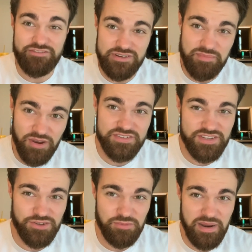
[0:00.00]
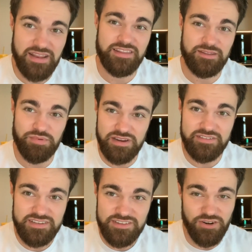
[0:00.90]
every post to do better than the
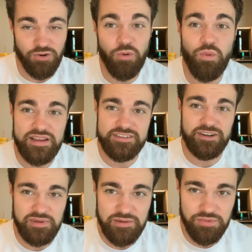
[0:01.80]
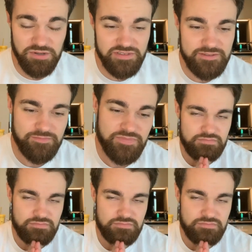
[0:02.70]
previous. You're not always going to be improving.